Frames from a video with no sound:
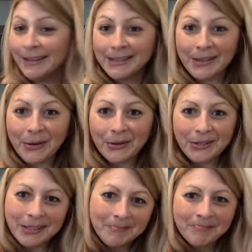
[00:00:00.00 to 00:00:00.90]
So
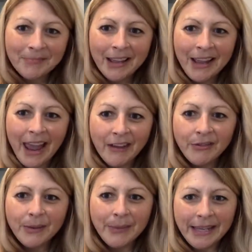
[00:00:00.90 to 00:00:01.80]
just
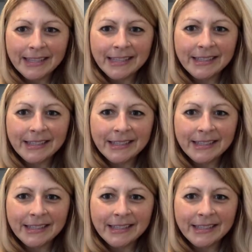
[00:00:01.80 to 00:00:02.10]
every page